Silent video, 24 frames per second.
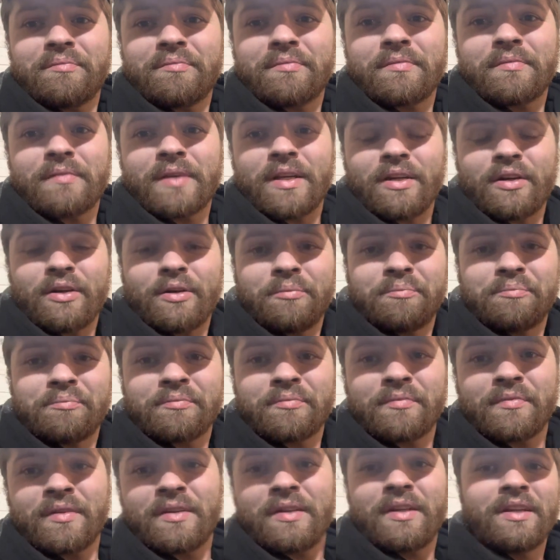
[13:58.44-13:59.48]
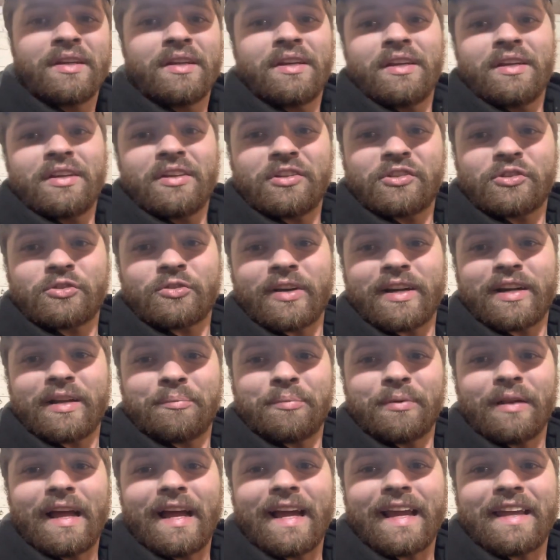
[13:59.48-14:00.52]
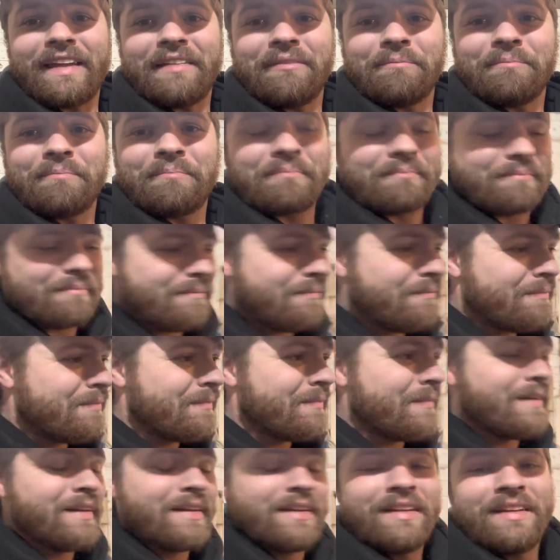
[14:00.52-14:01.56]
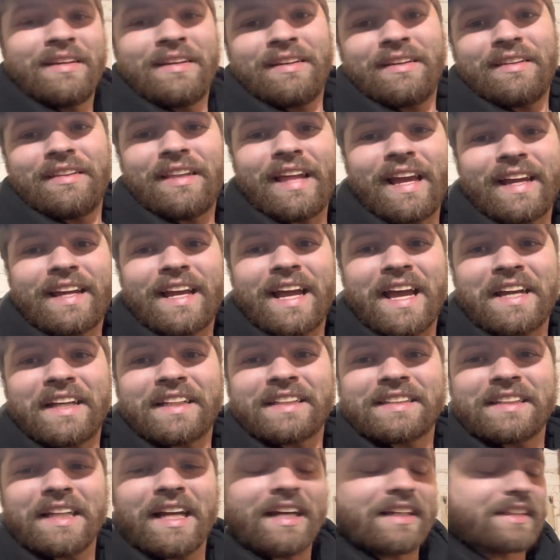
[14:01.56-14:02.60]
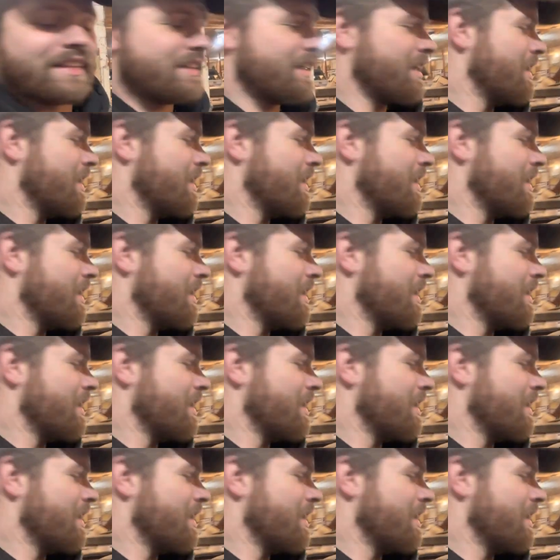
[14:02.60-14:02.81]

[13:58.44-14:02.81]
you know, you're straight up lying. And that kind of sucks.